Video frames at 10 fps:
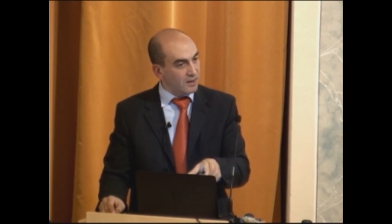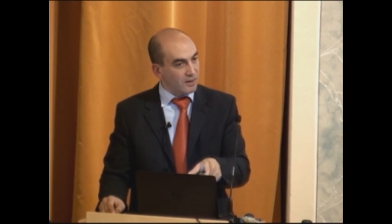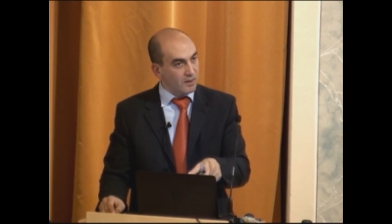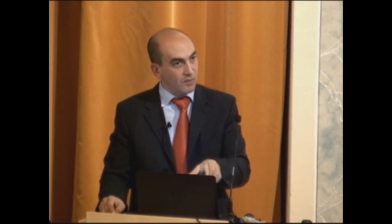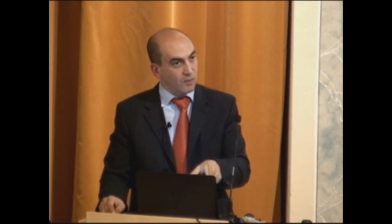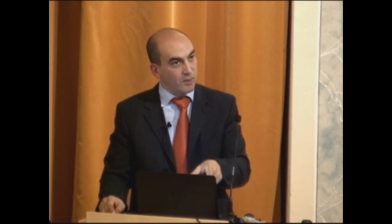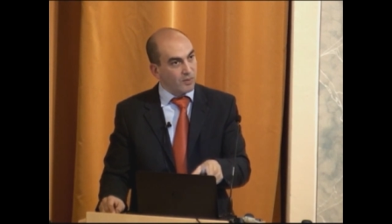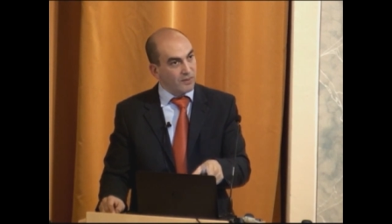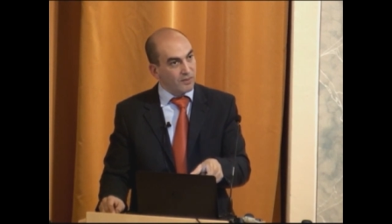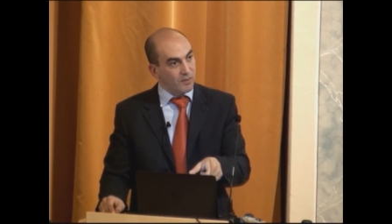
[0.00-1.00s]
what
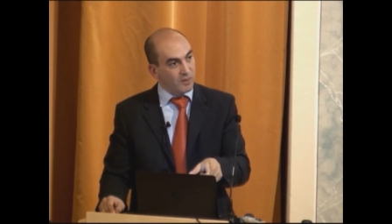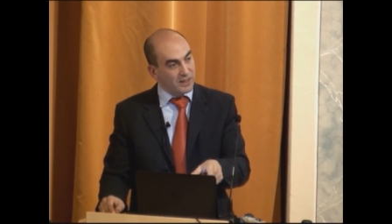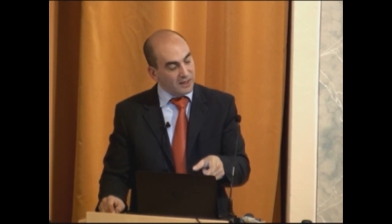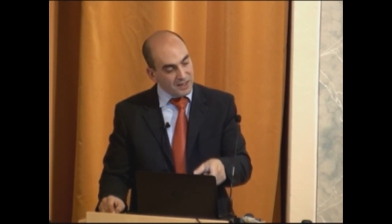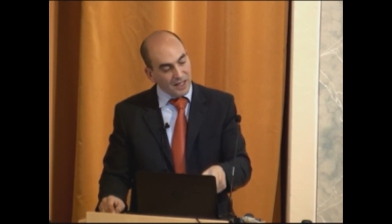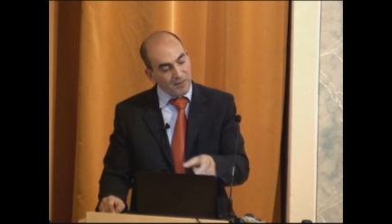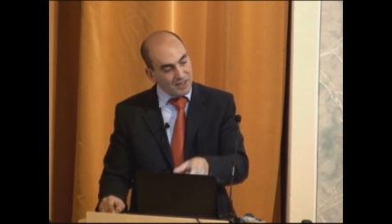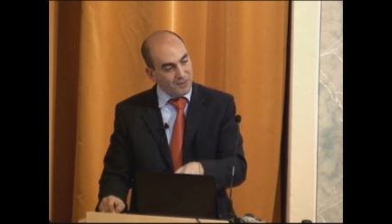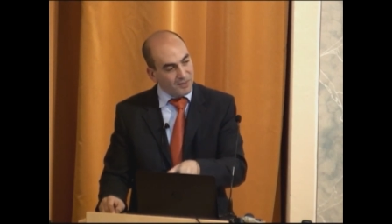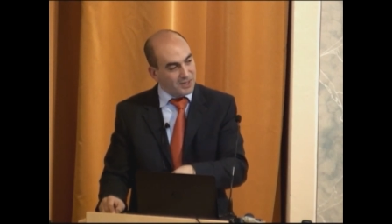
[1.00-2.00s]
we we did the same
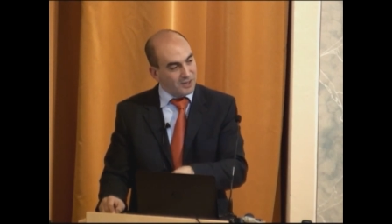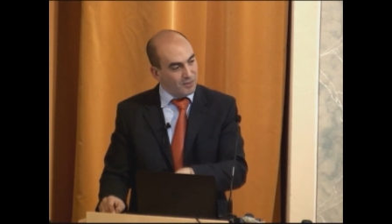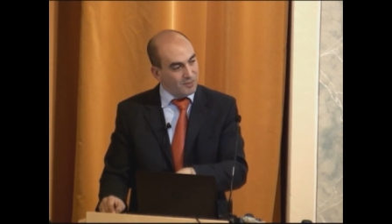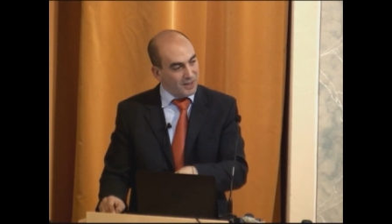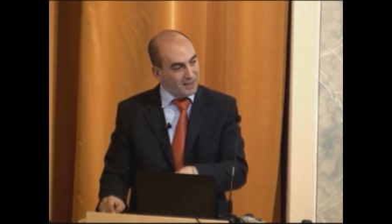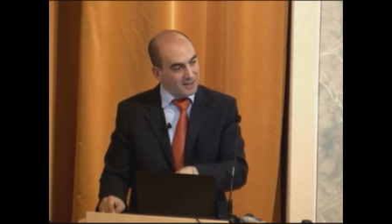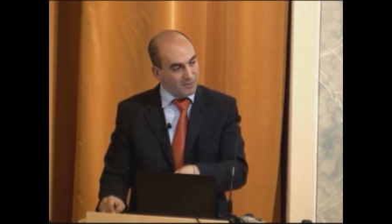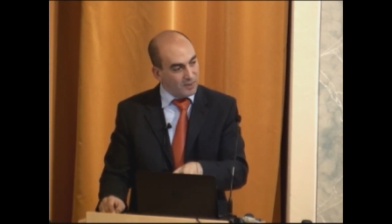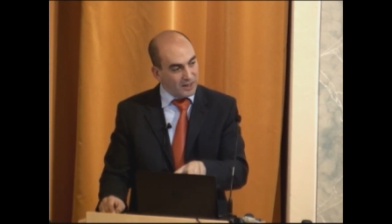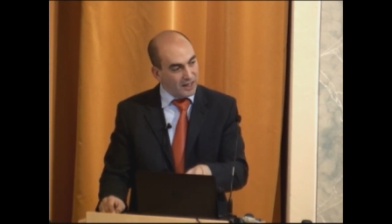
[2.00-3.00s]
experiments in human beings,
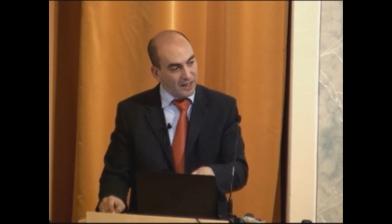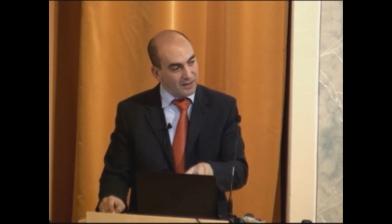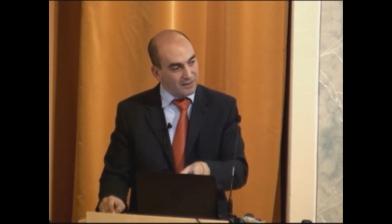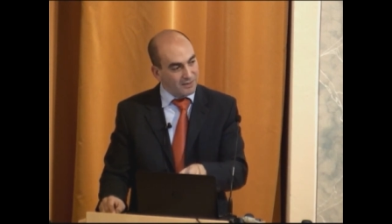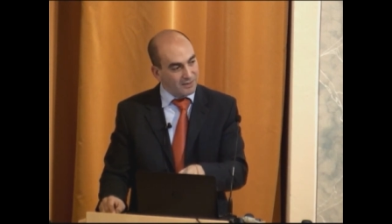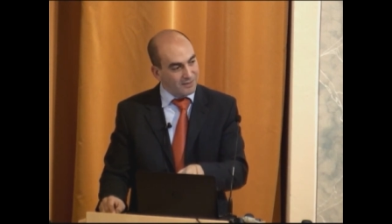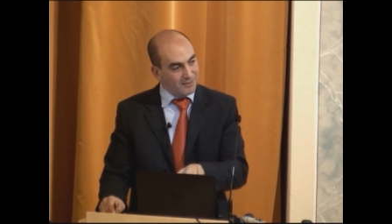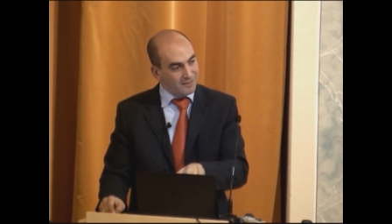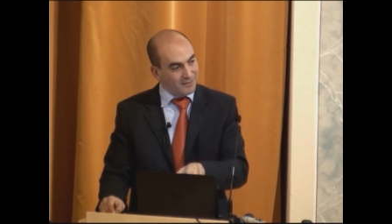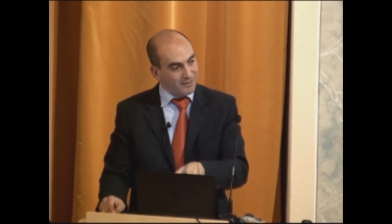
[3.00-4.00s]
and we can't
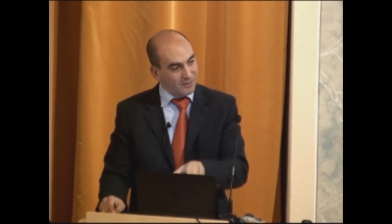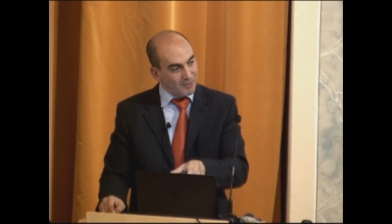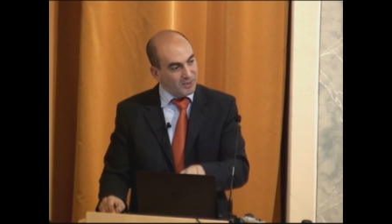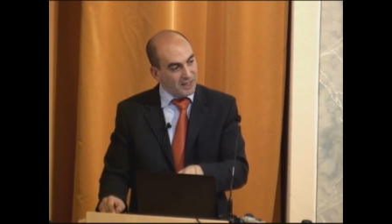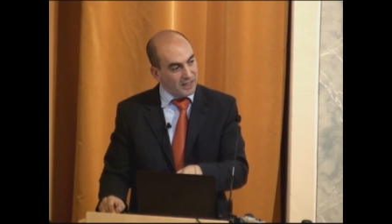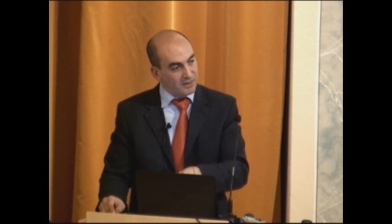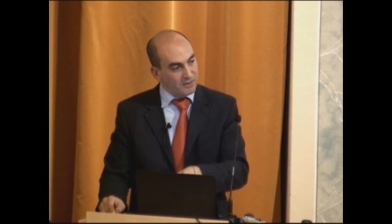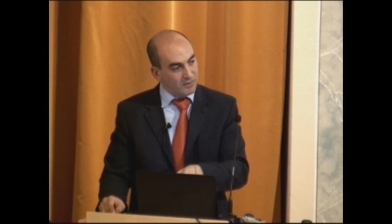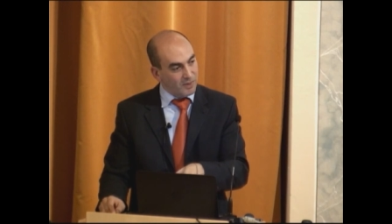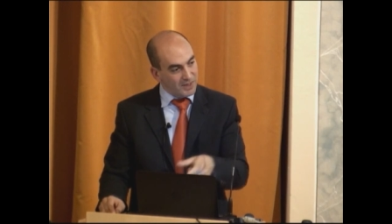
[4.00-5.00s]
replicate
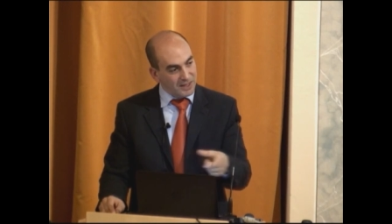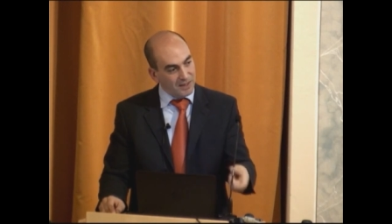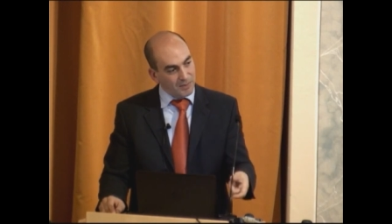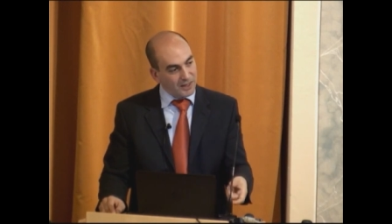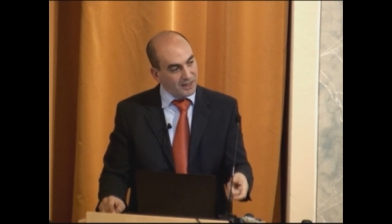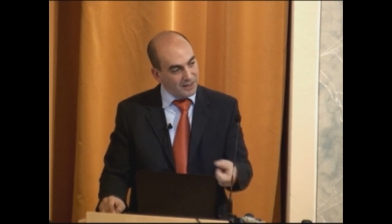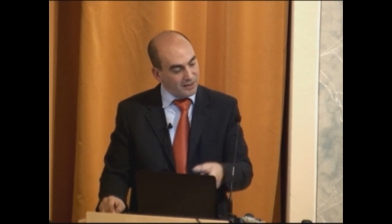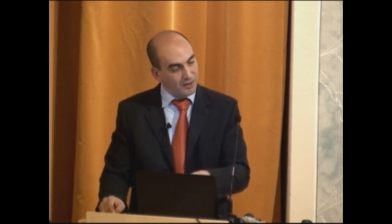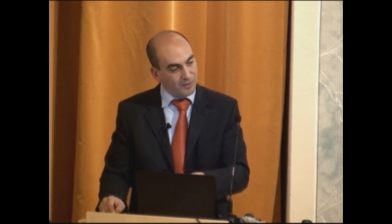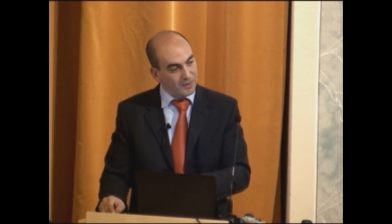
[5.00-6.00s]
what we see in the monkey and the
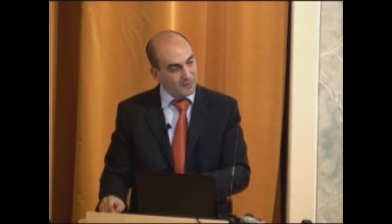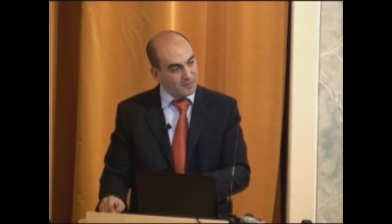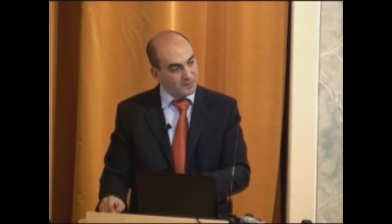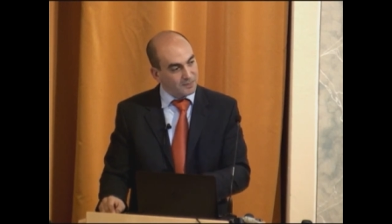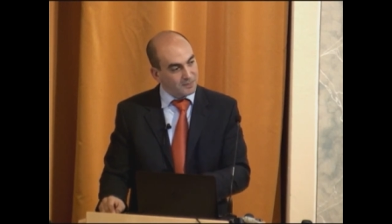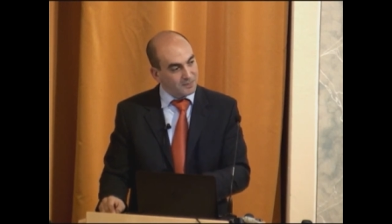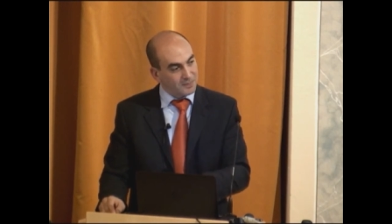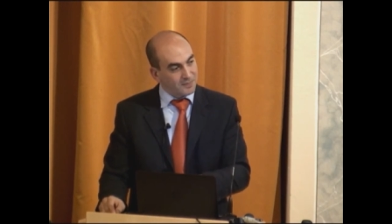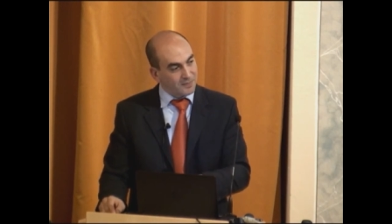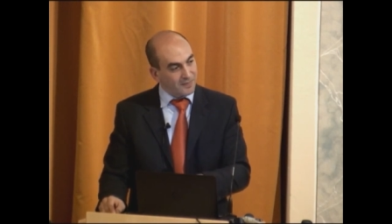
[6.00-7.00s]
human.
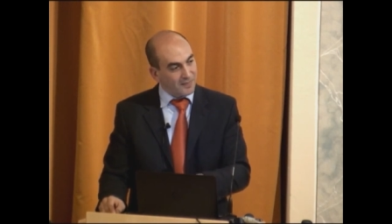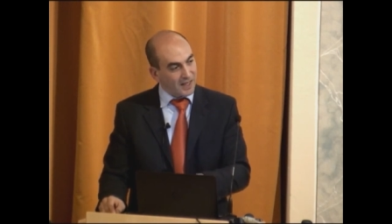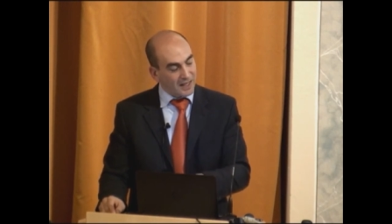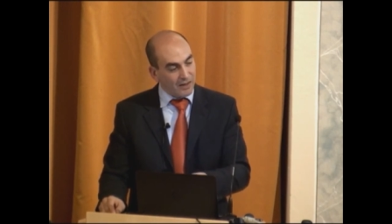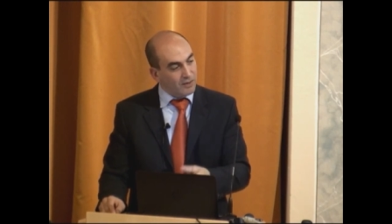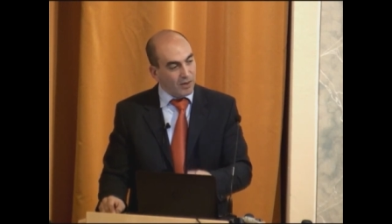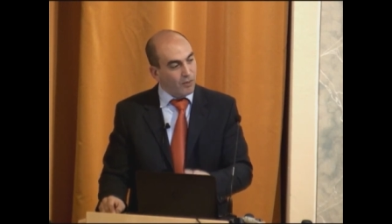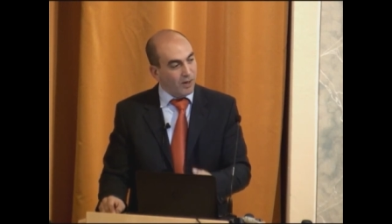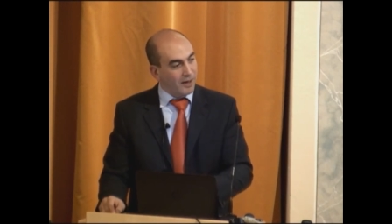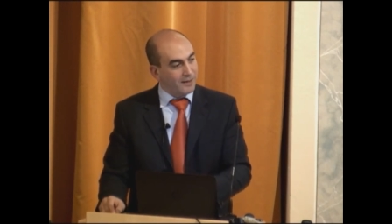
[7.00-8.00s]
And I don't know
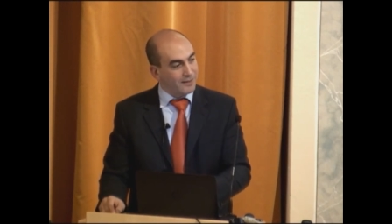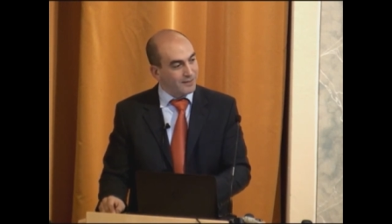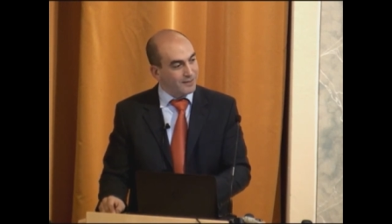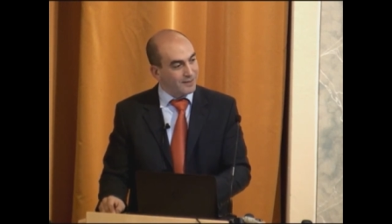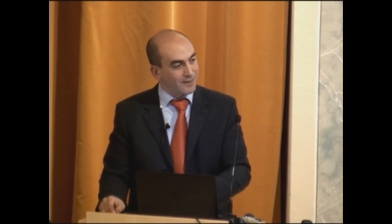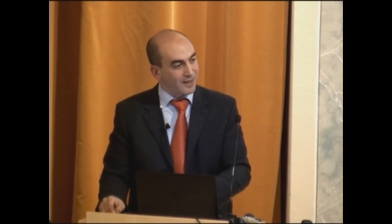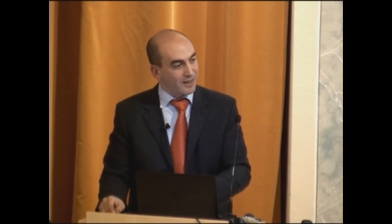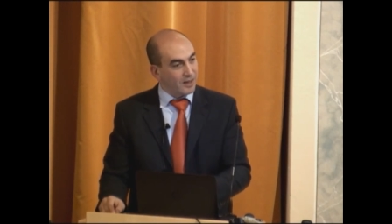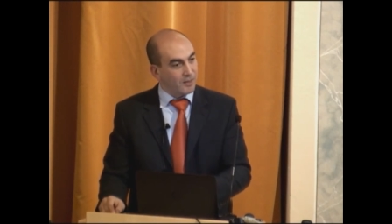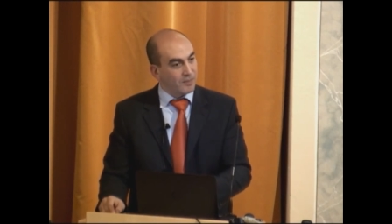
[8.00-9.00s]
why.
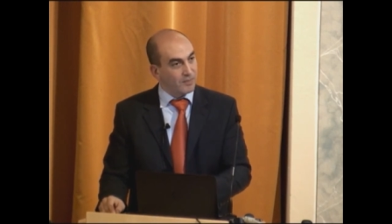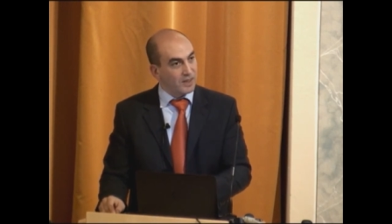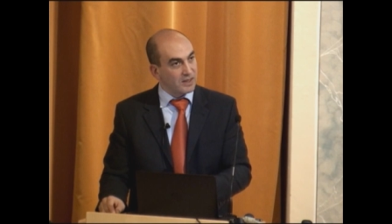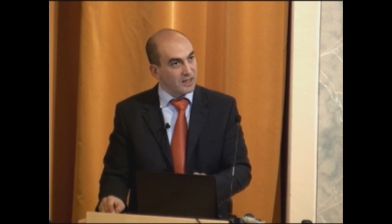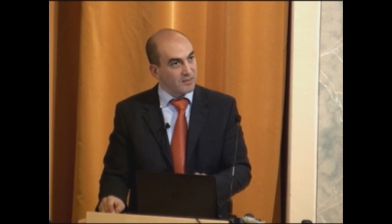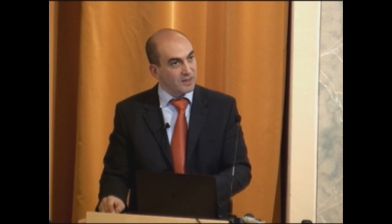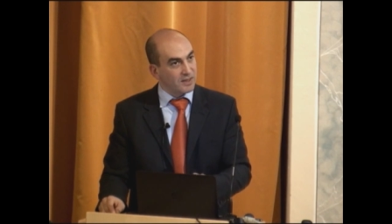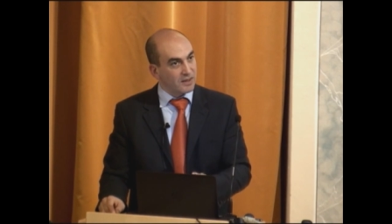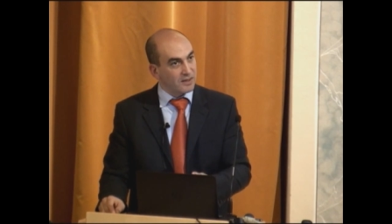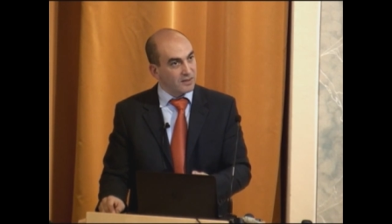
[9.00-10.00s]
Um, it seems that